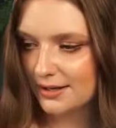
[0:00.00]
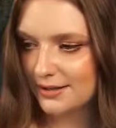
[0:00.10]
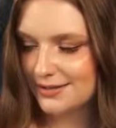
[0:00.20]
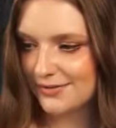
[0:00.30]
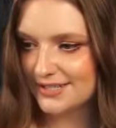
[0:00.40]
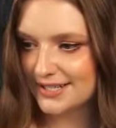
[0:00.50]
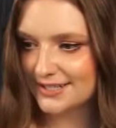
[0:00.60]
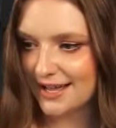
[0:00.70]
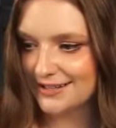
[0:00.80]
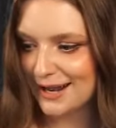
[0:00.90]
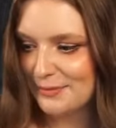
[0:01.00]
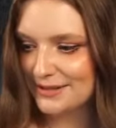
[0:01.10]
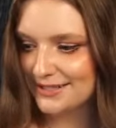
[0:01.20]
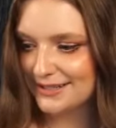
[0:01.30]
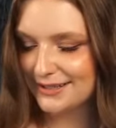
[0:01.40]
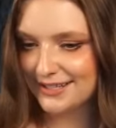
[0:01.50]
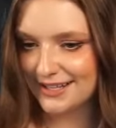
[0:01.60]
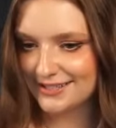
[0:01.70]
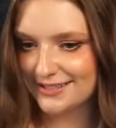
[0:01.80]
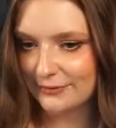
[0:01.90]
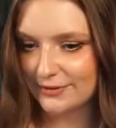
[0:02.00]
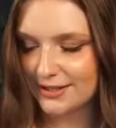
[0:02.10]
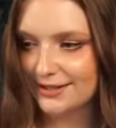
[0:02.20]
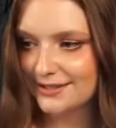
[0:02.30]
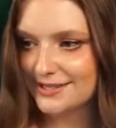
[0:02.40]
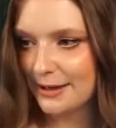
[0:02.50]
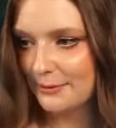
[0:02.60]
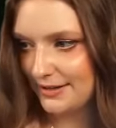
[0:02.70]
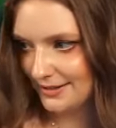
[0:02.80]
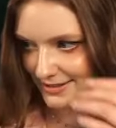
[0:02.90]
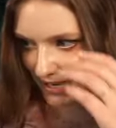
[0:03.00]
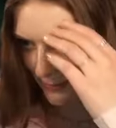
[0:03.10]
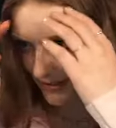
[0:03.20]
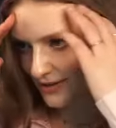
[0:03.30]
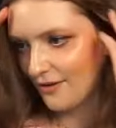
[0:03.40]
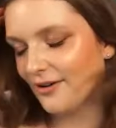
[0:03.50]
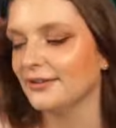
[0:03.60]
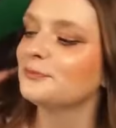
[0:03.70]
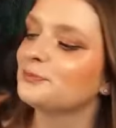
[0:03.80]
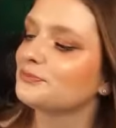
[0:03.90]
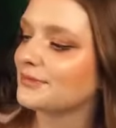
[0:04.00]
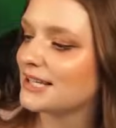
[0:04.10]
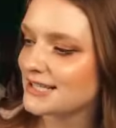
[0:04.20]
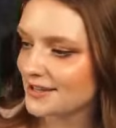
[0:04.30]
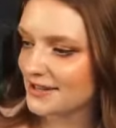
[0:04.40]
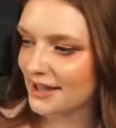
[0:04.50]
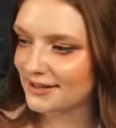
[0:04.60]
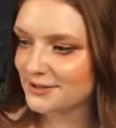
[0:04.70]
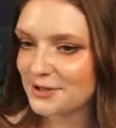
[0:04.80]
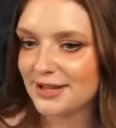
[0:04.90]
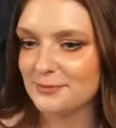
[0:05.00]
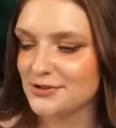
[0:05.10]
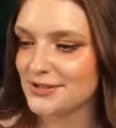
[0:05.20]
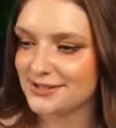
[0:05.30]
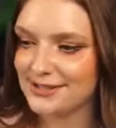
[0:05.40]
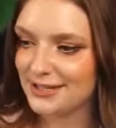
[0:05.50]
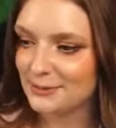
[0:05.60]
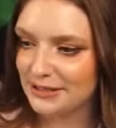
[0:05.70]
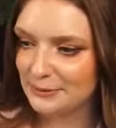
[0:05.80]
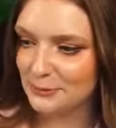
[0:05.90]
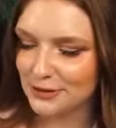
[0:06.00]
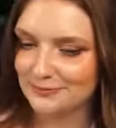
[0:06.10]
Debbie says, hi, did I miss anything? Yes, Debbie. Simon, Simon's gone. He's not dead. Clem just doesn't like him anymore.